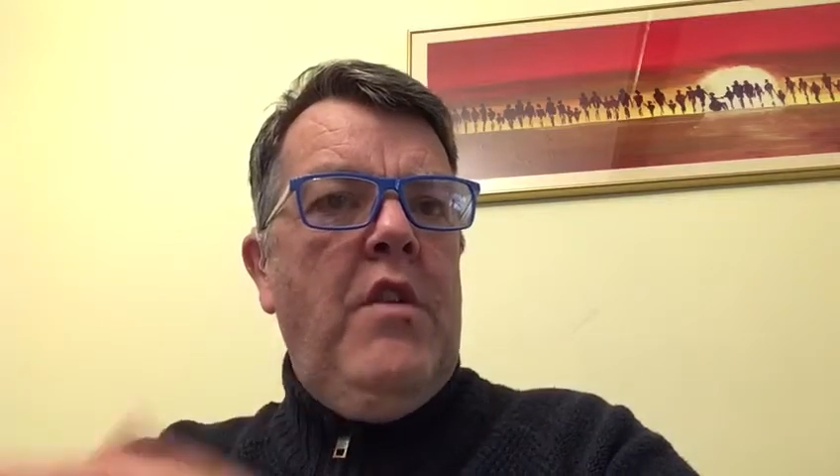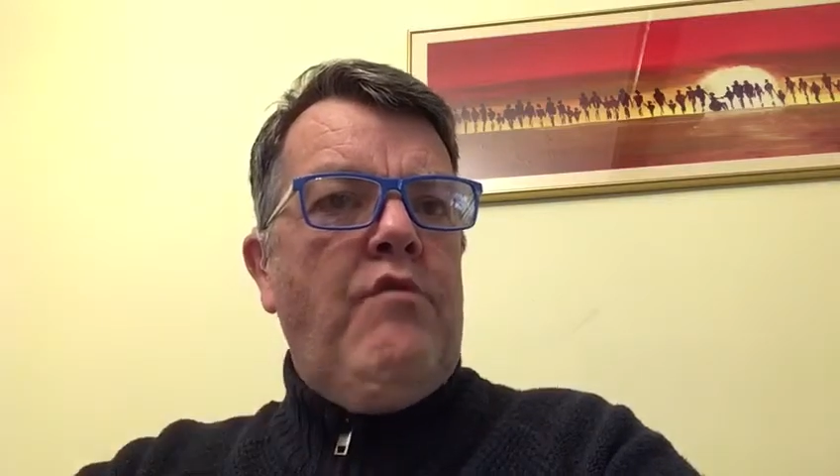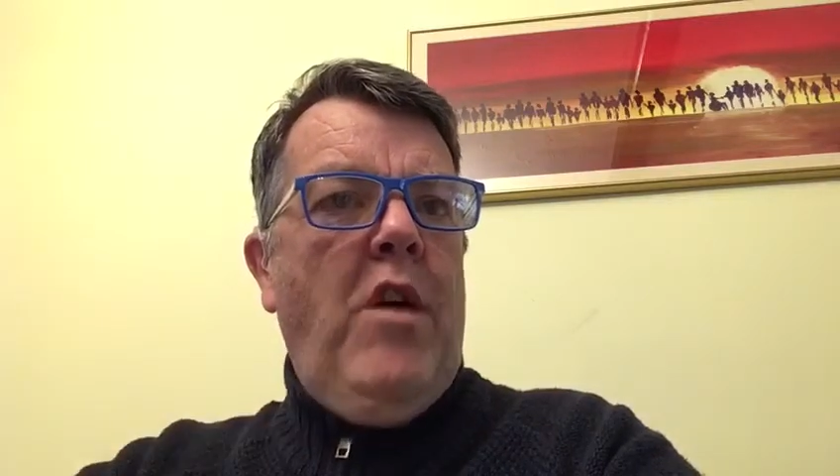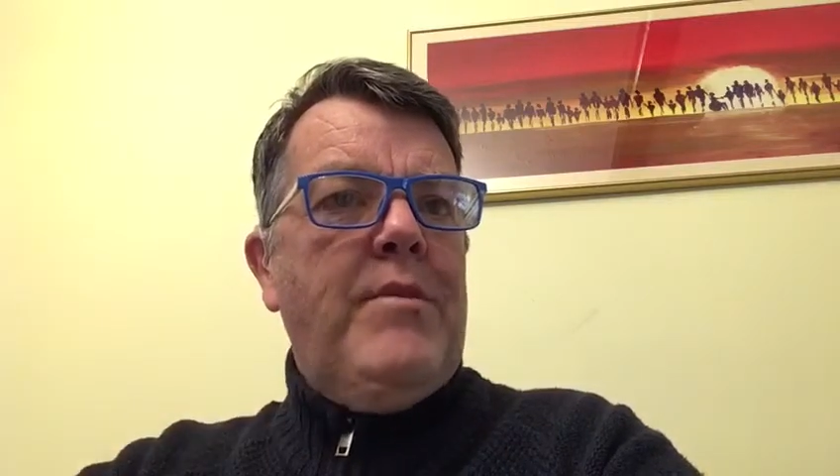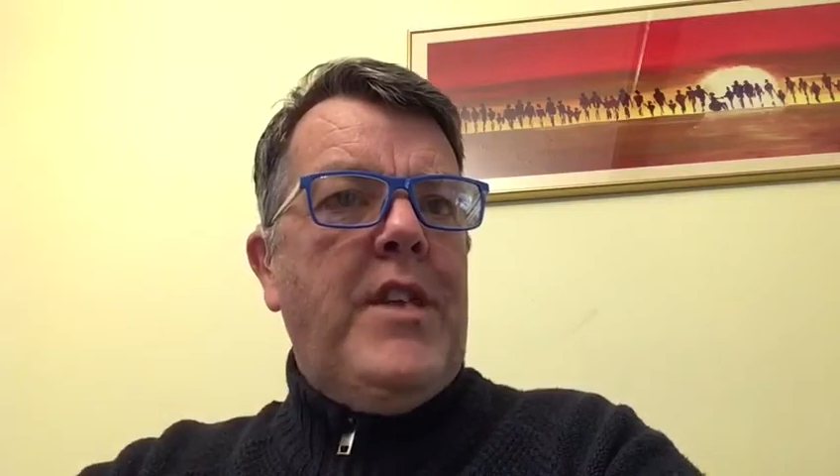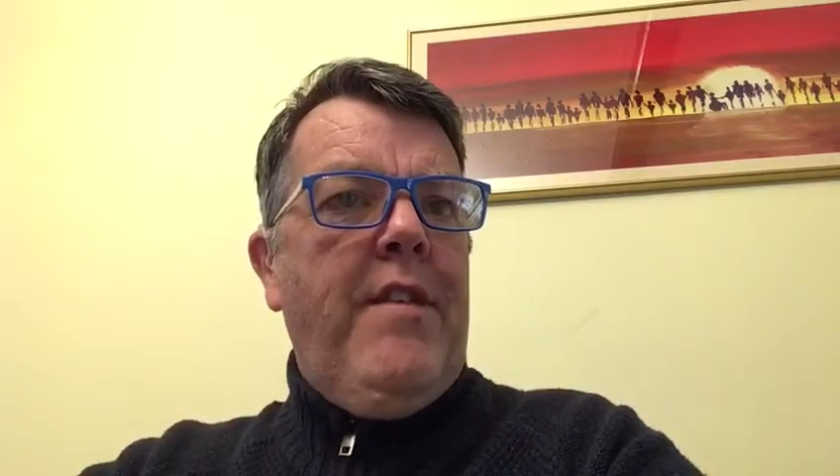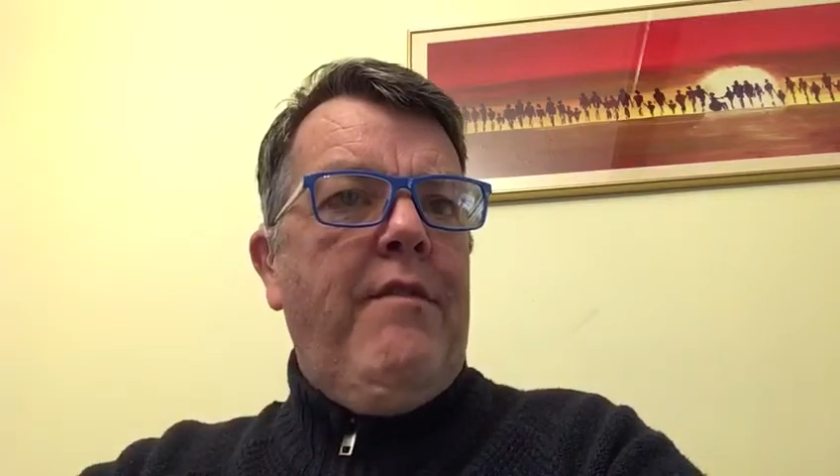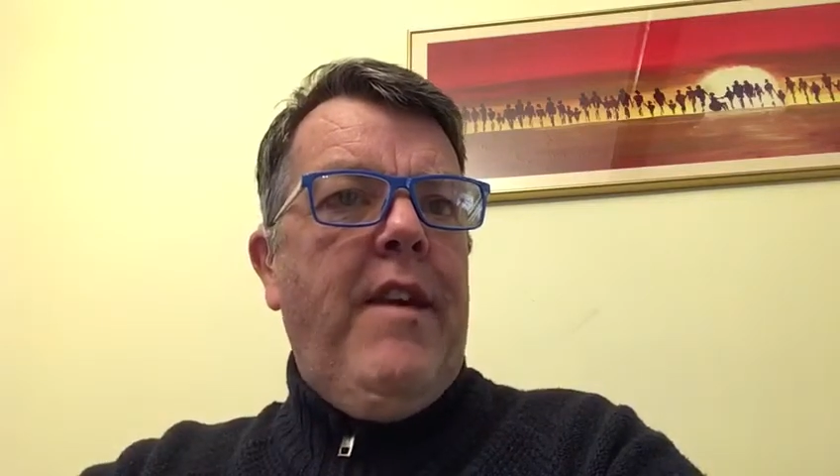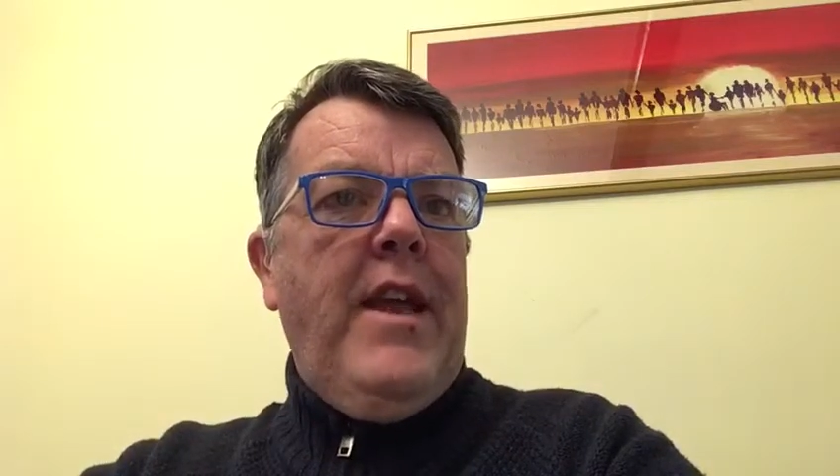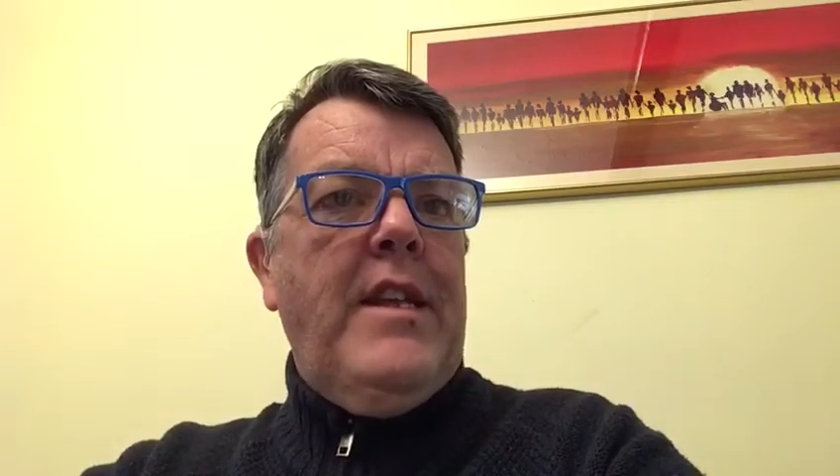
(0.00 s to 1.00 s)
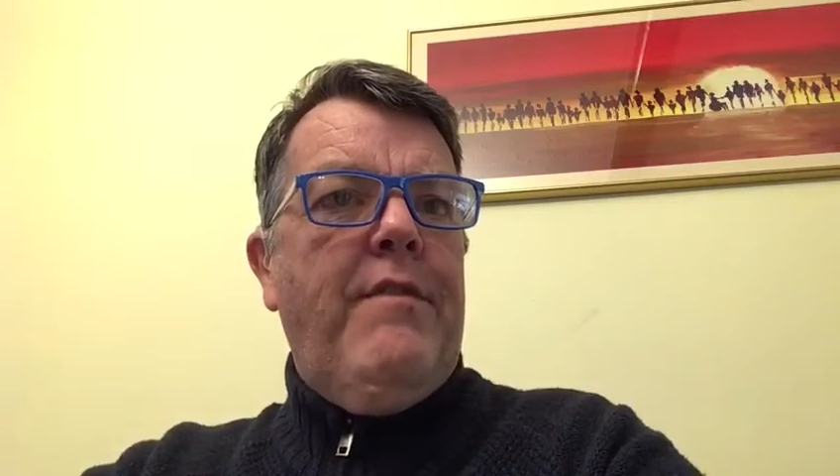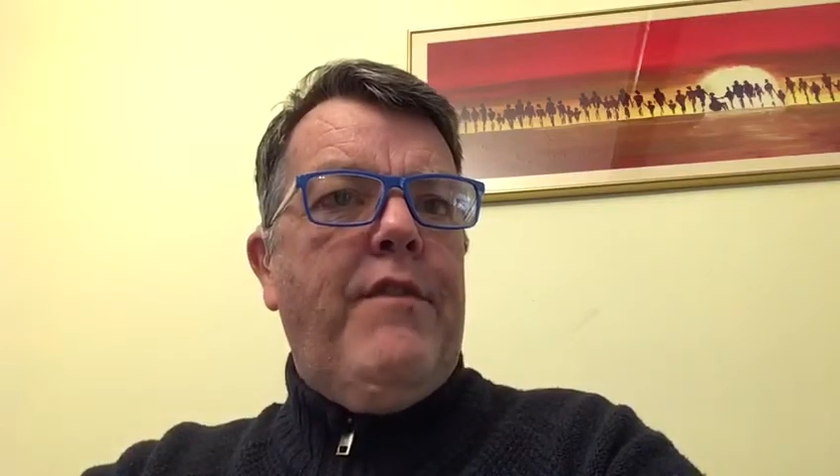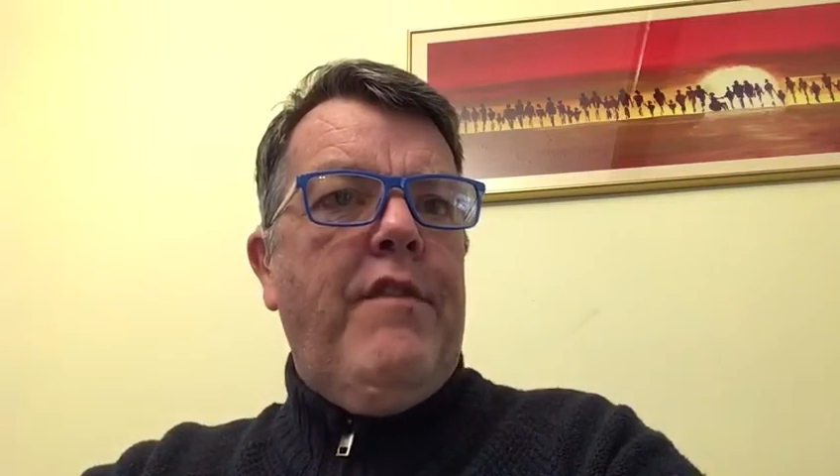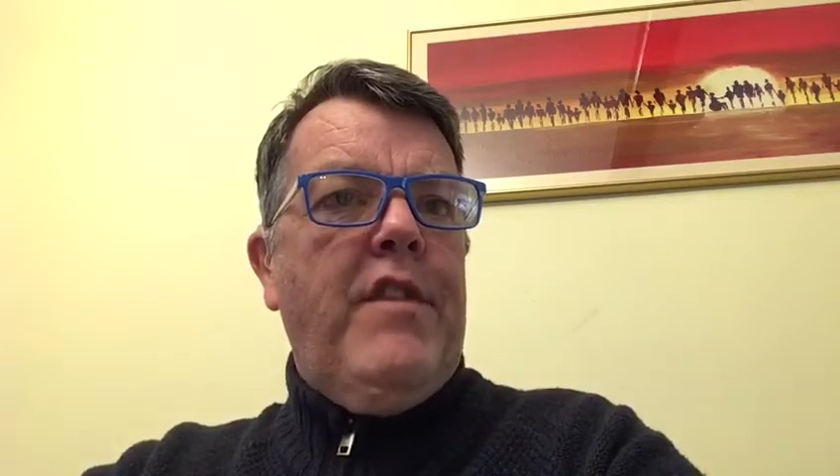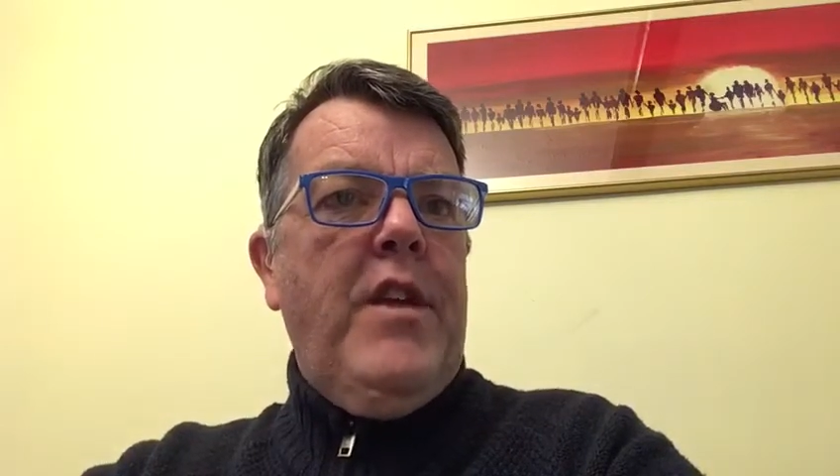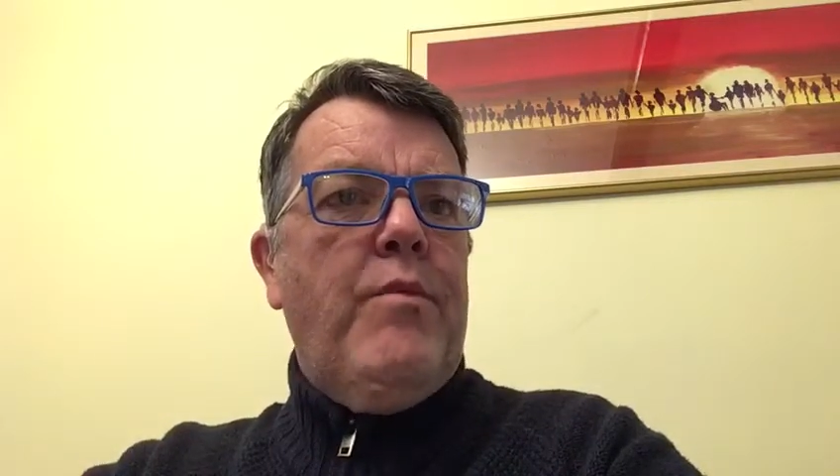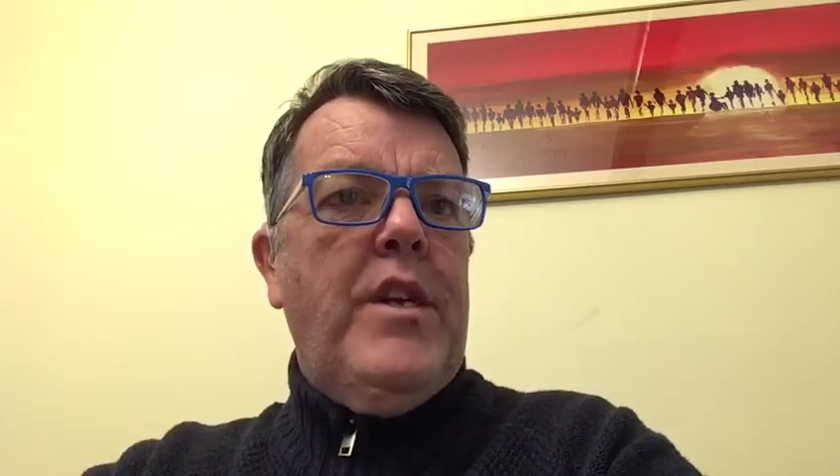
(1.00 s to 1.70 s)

Romans 8 15,